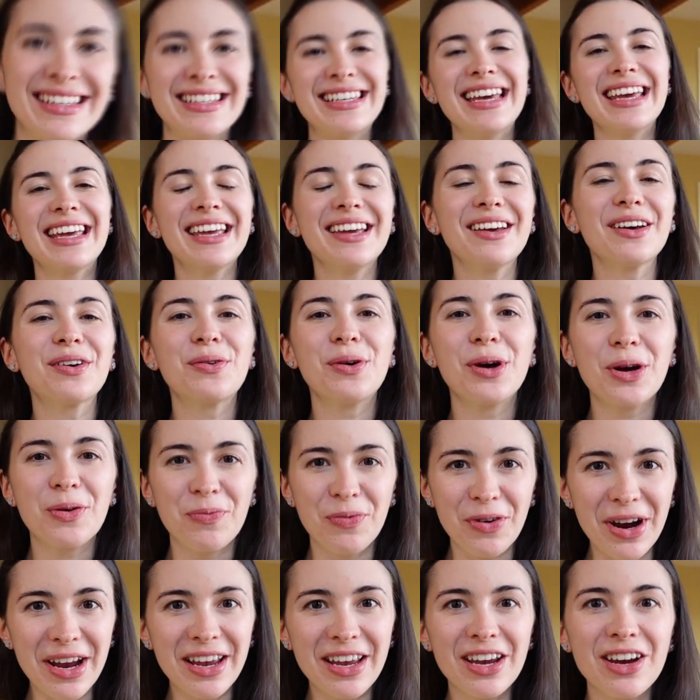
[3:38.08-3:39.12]
Taking a quick
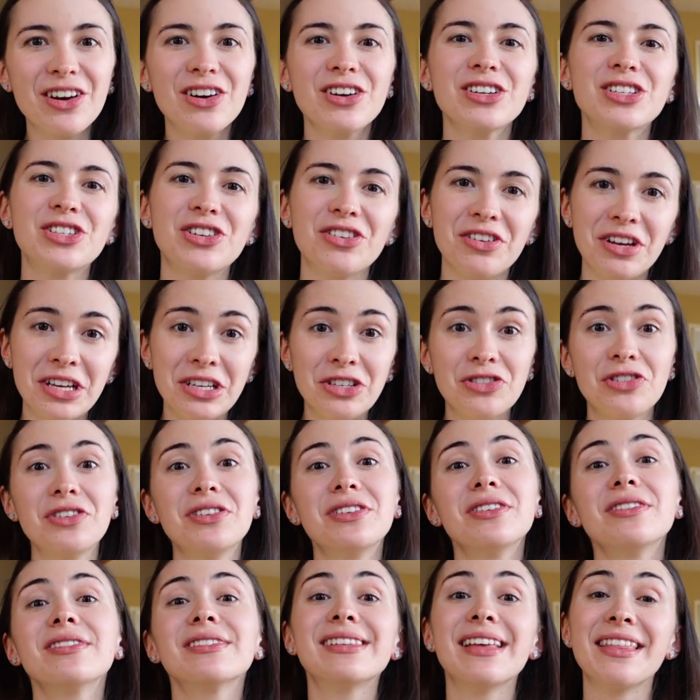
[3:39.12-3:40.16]
break here to
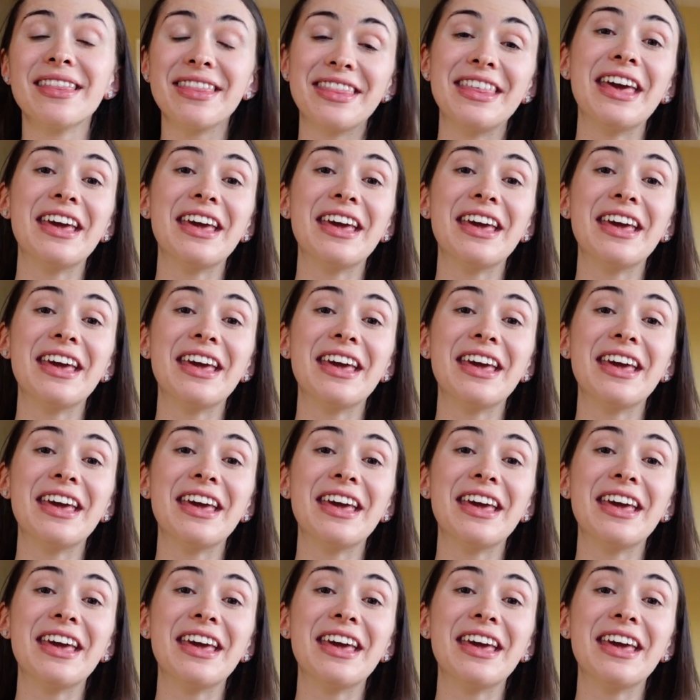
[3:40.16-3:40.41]
introduce and